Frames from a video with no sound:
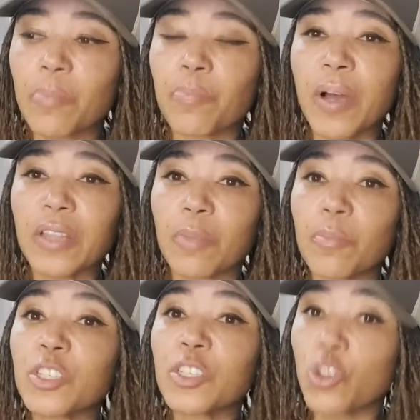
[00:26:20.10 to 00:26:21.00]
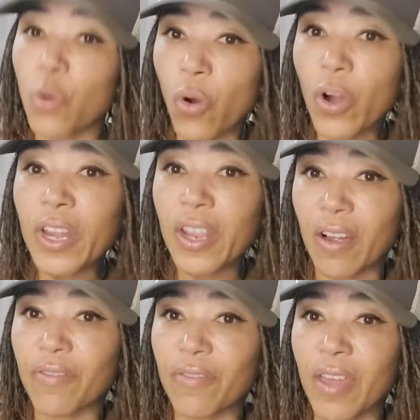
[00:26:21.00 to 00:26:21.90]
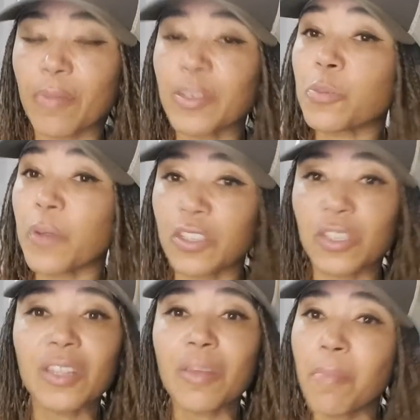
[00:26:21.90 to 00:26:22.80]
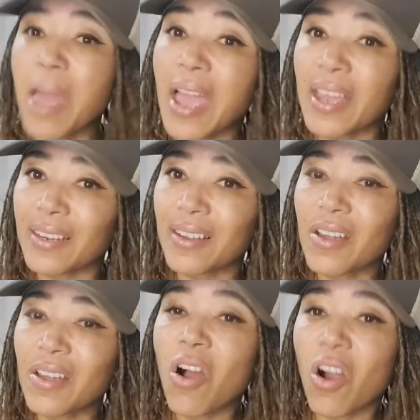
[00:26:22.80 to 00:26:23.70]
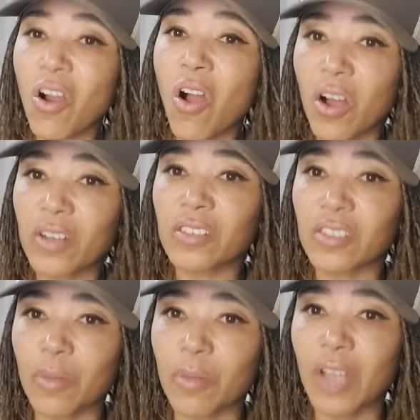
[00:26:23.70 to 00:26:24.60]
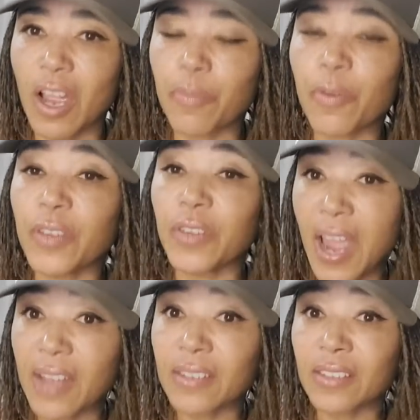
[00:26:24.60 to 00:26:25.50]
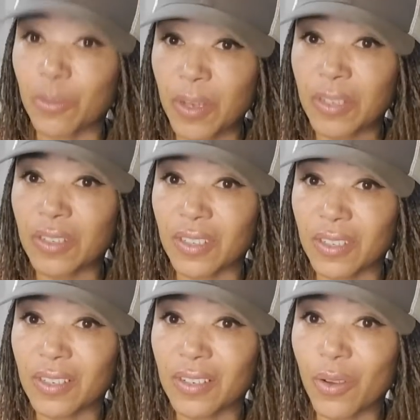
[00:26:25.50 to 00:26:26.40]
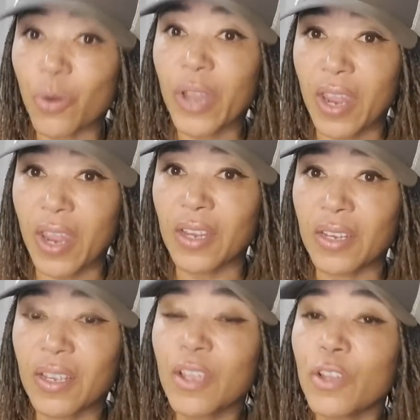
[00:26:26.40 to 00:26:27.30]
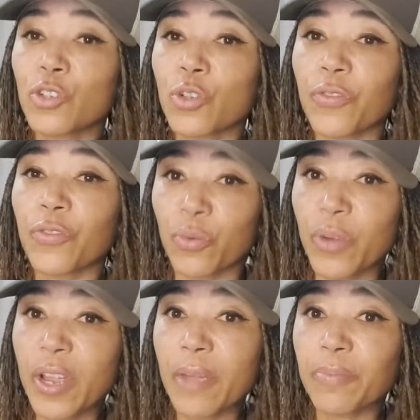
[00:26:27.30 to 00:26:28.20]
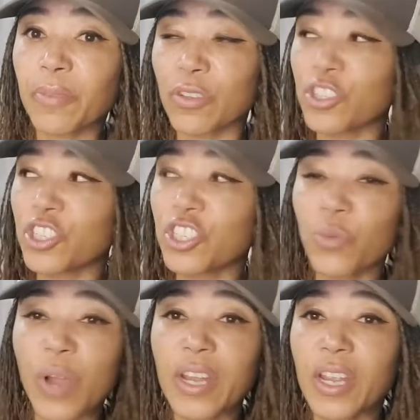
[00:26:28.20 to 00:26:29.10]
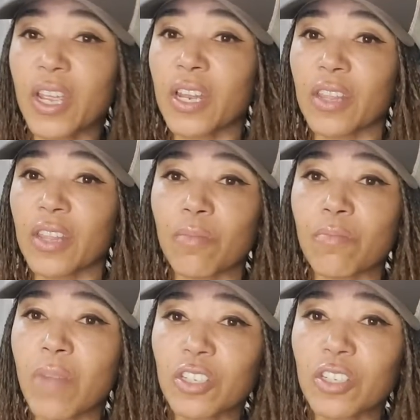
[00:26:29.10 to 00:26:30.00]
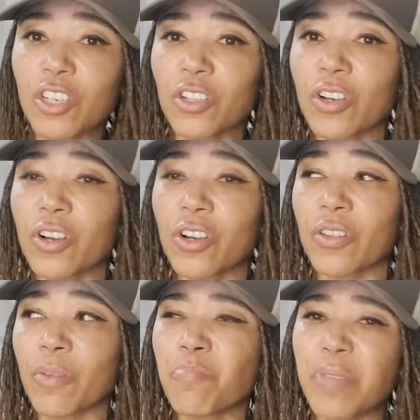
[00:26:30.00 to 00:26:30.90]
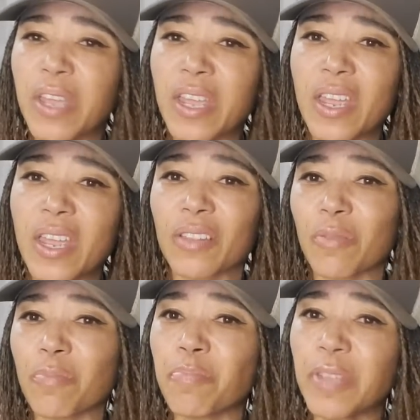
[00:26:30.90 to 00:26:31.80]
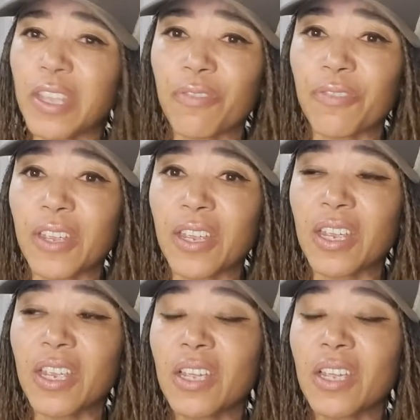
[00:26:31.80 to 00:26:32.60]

but the majority of them, especially the men, are on some type of enhancements, okay? So if they're ripped and they're shredded and they're muscular and they're big and they're beefy,